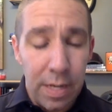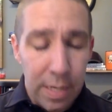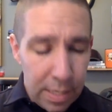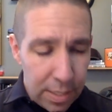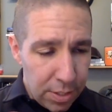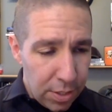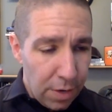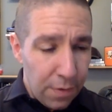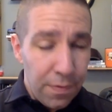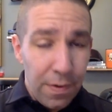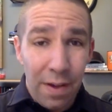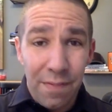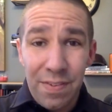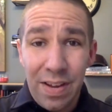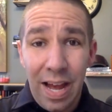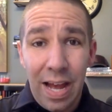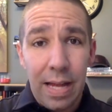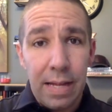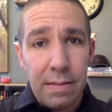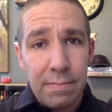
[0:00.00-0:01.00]
And so if I've
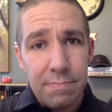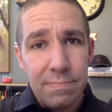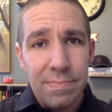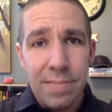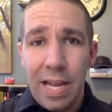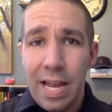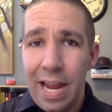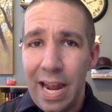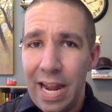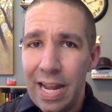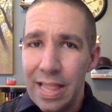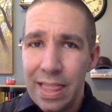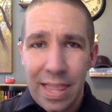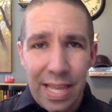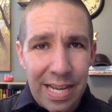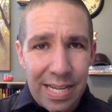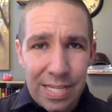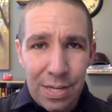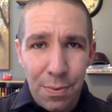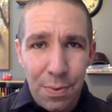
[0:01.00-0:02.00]
got 8
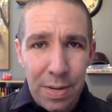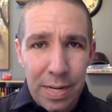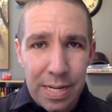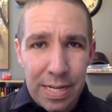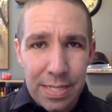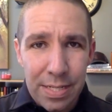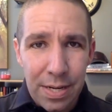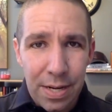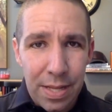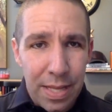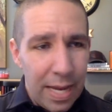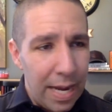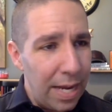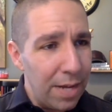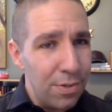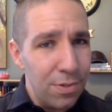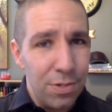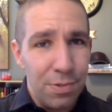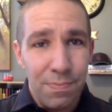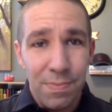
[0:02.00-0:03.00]
things I want to get done to the
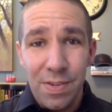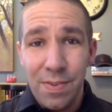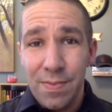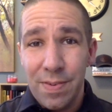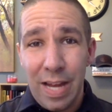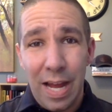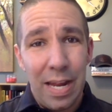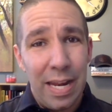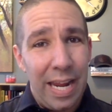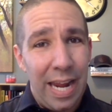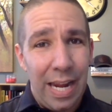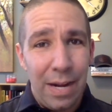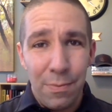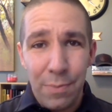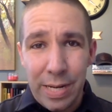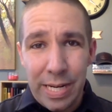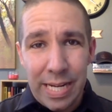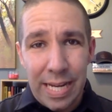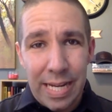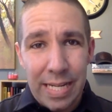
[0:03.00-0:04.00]
house, you've got 8
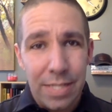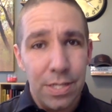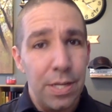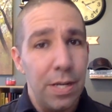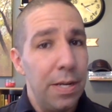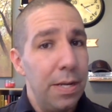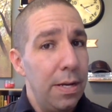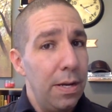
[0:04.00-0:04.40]
weekends,